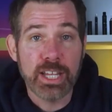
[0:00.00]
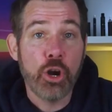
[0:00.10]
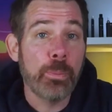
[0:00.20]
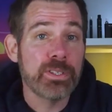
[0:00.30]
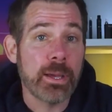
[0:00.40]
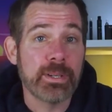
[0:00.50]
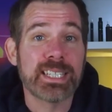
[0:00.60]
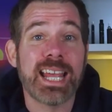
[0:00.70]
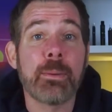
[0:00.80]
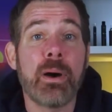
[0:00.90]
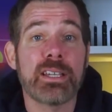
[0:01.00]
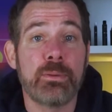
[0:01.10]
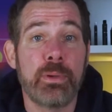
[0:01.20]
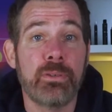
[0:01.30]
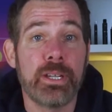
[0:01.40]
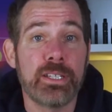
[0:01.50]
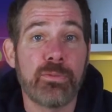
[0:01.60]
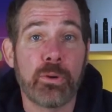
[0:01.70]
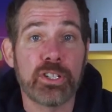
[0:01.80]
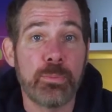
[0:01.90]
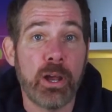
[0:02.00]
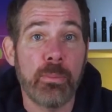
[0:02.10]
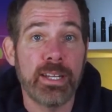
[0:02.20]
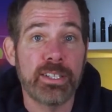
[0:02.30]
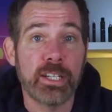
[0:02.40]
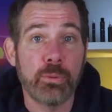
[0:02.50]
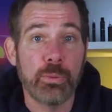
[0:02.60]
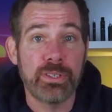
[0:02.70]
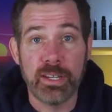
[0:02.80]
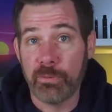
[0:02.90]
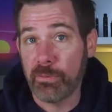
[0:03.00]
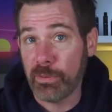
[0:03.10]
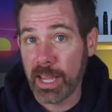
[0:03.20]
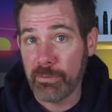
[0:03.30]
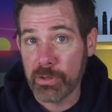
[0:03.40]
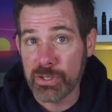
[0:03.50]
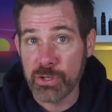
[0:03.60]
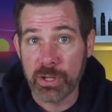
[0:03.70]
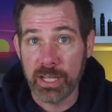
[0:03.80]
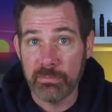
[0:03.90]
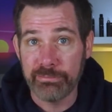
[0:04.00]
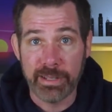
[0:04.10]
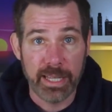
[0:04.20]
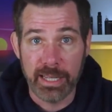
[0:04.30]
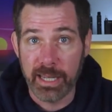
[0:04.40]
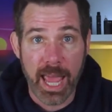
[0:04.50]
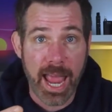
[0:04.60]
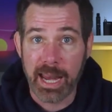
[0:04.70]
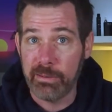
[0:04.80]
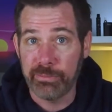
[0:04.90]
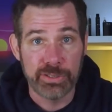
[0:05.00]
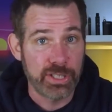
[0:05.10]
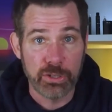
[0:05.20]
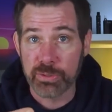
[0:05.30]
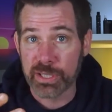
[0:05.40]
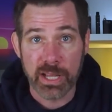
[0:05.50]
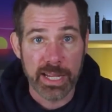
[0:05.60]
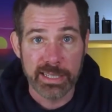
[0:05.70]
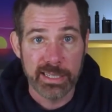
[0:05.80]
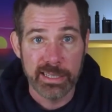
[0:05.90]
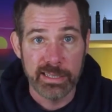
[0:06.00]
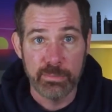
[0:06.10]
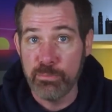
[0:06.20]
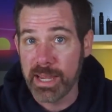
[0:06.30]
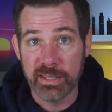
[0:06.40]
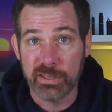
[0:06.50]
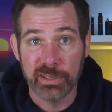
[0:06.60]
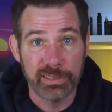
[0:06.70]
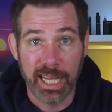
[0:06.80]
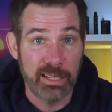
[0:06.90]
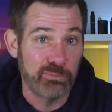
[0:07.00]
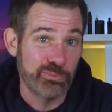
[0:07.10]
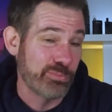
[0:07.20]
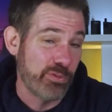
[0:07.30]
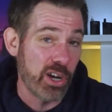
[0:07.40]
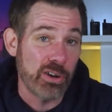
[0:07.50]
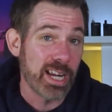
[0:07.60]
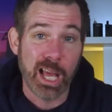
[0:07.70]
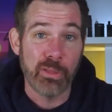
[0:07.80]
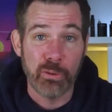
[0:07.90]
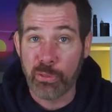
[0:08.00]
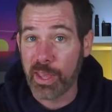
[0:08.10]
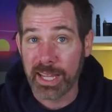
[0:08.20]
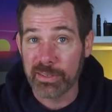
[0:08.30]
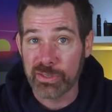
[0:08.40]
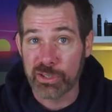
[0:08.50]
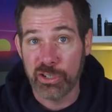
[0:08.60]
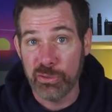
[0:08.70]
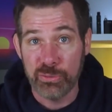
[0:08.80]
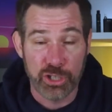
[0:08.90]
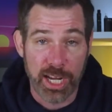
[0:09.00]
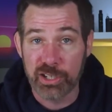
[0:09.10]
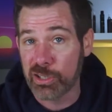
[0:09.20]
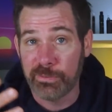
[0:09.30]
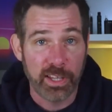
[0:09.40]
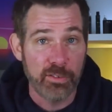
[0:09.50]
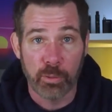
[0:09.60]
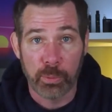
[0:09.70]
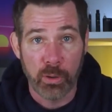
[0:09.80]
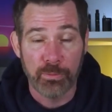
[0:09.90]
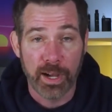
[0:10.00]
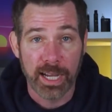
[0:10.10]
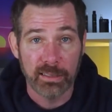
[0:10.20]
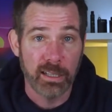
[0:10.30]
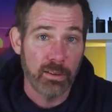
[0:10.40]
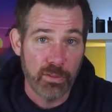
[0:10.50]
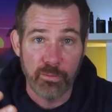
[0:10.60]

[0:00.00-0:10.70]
it opens up exciting possibilities for experimenting with different flavors. You can add citrus slices, mint, and varying other things to change the flavor profile of the